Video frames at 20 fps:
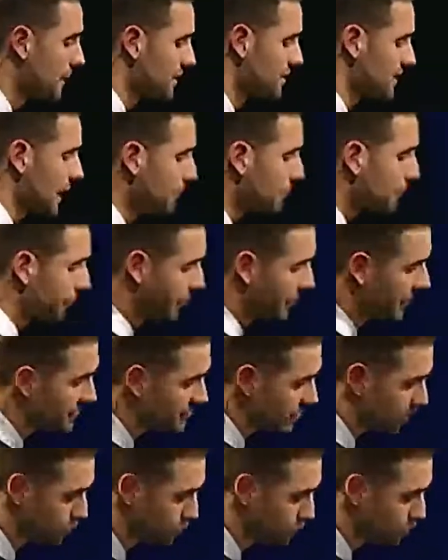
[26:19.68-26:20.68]
But some
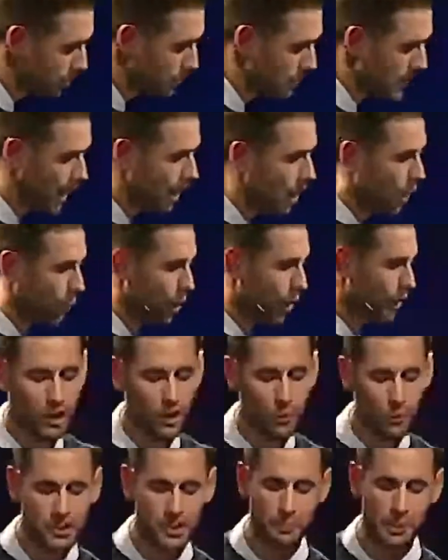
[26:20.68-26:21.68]
things I thought about, why
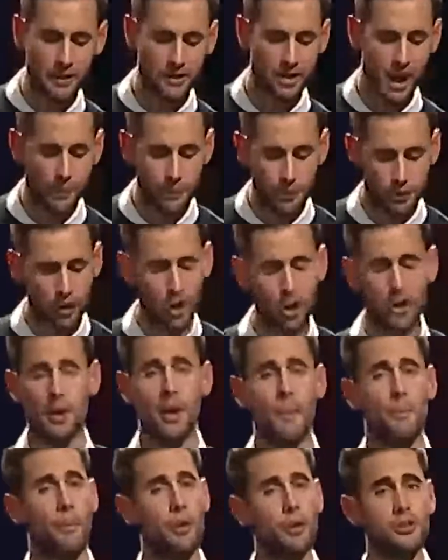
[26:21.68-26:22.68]
don't we spend time with
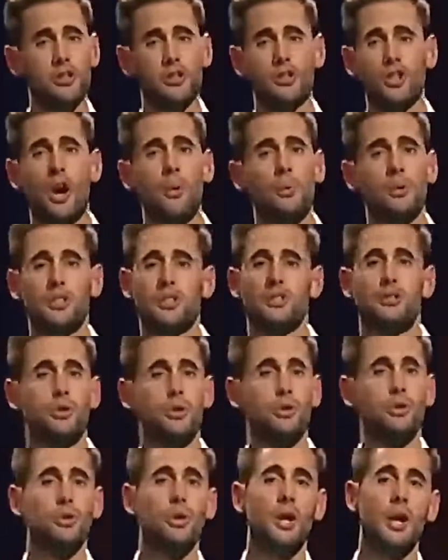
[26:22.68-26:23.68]
God? Most of the time we're
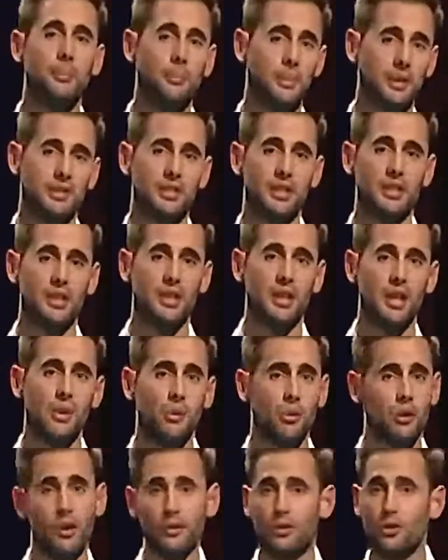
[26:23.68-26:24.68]
just too busy.
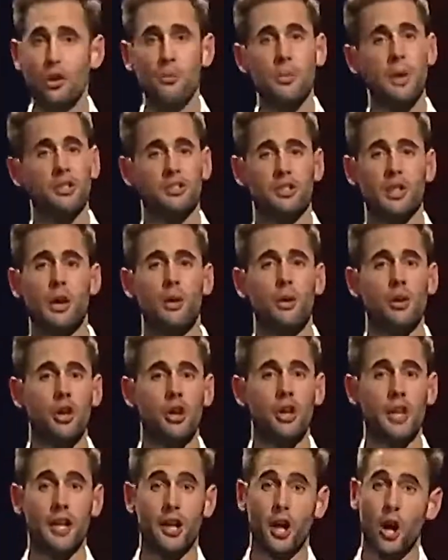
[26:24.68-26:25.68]
We've got too much
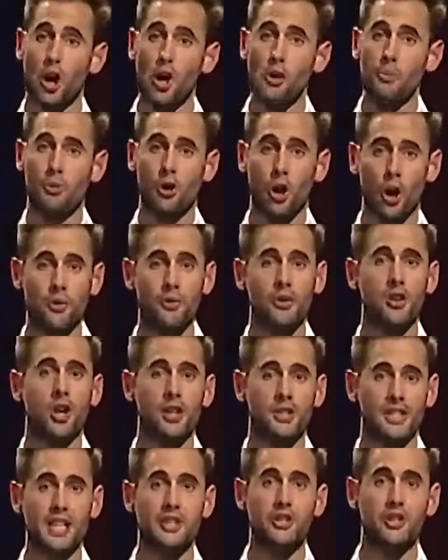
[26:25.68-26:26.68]
going on. And I hope
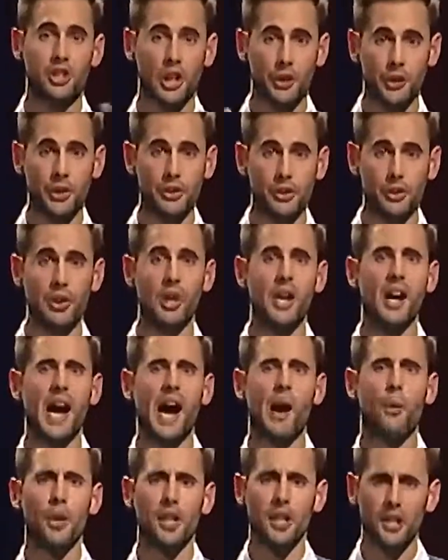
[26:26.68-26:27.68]
COVID nineteen is showing you
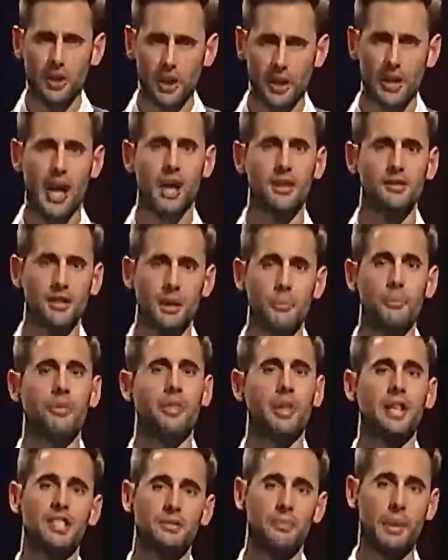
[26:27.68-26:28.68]
how we need to cut
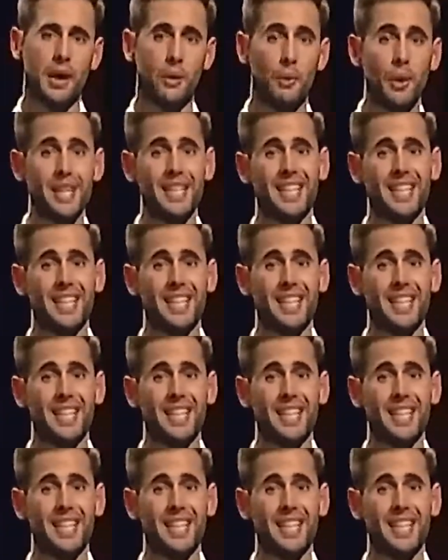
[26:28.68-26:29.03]
some things back.